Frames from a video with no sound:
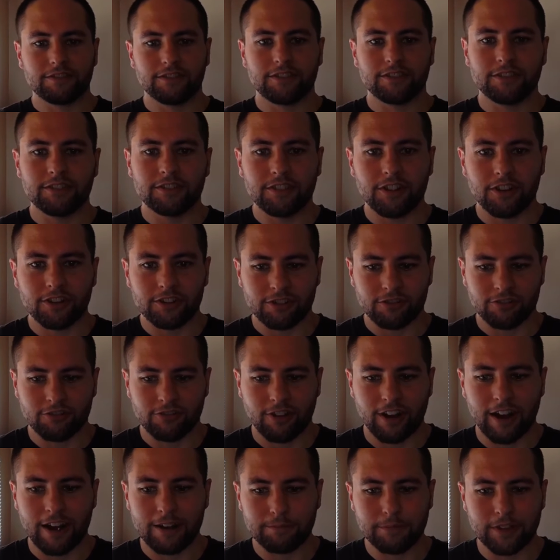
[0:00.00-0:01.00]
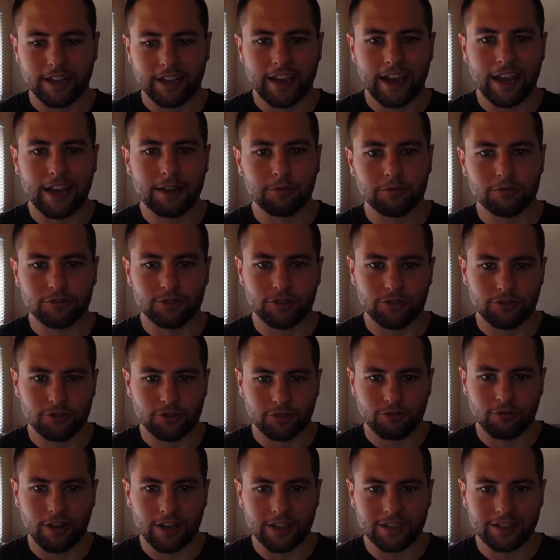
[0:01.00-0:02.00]
you grab the cables, you
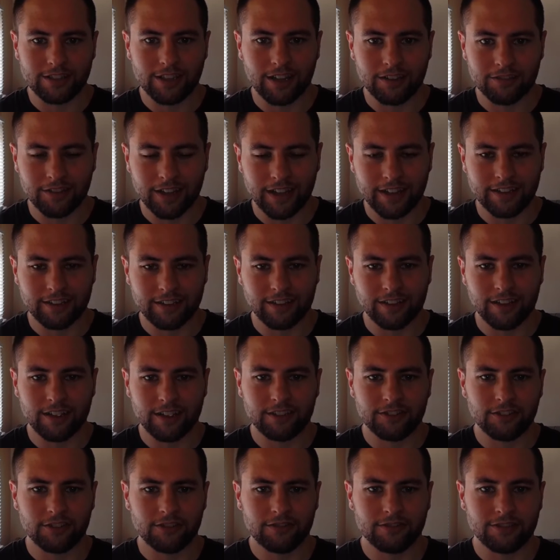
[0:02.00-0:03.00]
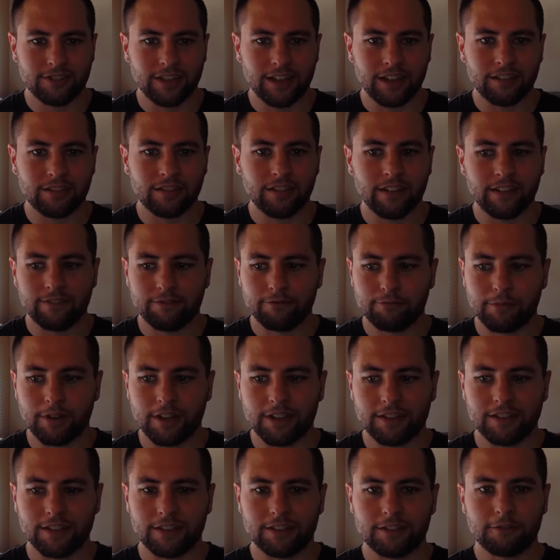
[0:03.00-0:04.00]
squat down like you're going to do a deadlift,
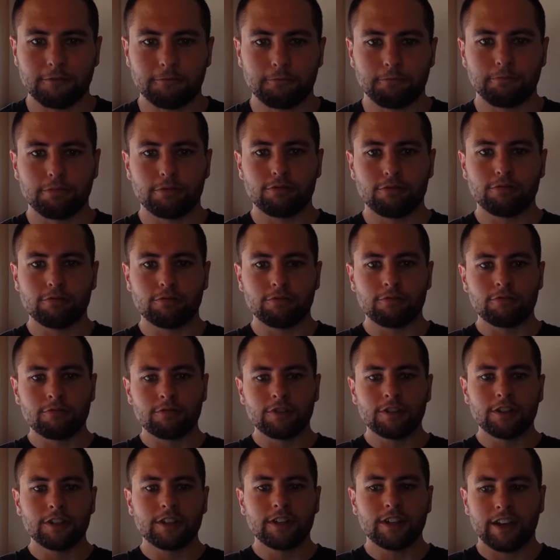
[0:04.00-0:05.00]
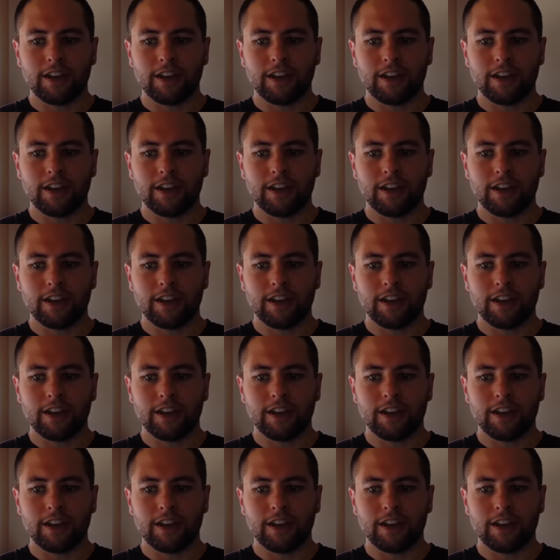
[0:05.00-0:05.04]
but then you pull,